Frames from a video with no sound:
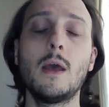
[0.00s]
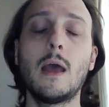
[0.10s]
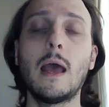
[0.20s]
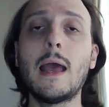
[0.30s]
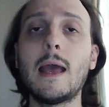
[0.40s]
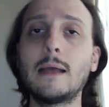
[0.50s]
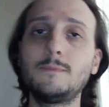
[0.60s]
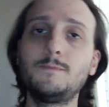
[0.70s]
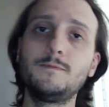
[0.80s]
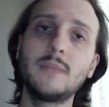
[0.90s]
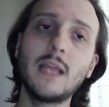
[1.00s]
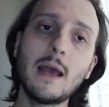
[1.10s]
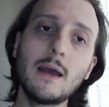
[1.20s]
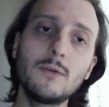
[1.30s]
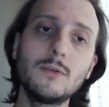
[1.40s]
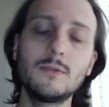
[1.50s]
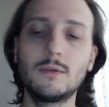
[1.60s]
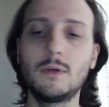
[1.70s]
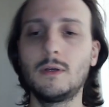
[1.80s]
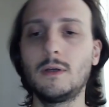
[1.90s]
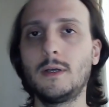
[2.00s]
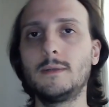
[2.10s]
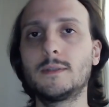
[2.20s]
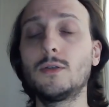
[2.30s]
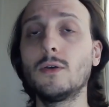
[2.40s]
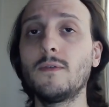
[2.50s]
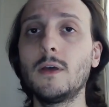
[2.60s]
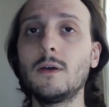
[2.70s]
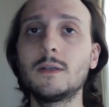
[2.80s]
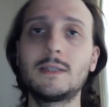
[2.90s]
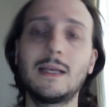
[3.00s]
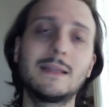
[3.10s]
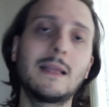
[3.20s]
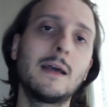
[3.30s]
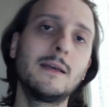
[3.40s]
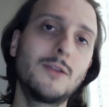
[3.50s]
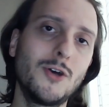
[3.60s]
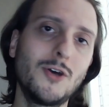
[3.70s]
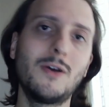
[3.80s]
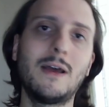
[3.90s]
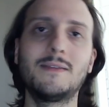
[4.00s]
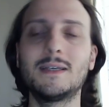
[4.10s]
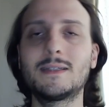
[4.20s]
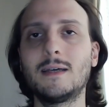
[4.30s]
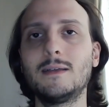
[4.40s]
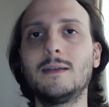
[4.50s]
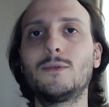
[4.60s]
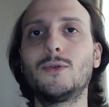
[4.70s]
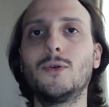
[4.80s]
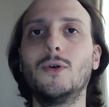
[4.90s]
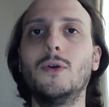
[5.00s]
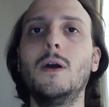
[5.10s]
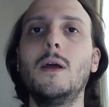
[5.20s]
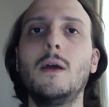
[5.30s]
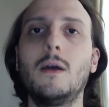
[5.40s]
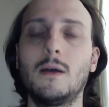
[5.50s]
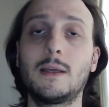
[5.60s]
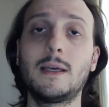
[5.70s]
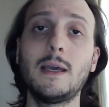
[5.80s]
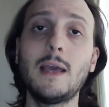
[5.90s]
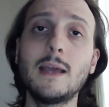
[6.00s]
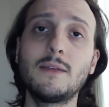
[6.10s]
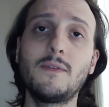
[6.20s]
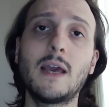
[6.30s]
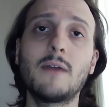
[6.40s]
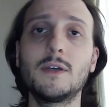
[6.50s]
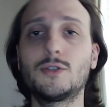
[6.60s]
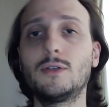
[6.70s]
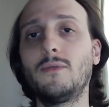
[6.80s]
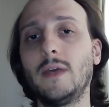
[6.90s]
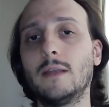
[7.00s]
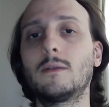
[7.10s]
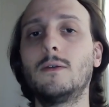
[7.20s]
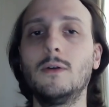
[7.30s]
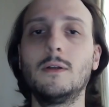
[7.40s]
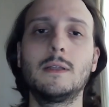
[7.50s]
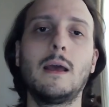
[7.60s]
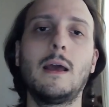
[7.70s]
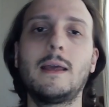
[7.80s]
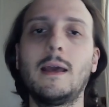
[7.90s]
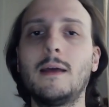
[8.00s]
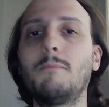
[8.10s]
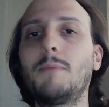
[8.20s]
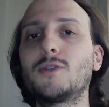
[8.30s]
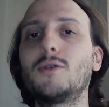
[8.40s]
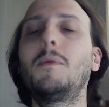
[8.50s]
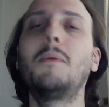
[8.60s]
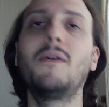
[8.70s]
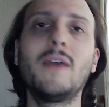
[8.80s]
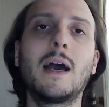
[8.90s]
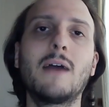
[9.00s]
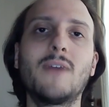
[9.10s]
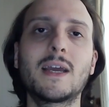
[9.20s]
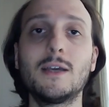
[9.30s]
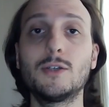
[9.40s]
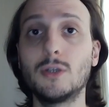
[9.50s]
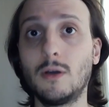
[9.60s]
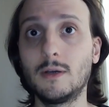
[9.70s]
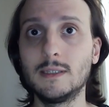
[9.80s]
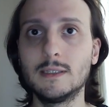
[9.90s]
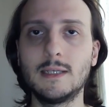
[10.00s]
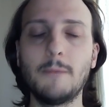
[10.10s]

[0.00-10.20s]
And now Survios and Taito have decided to create the VR version of it, called again Puzzle Bobble VR Vacation Odyssey.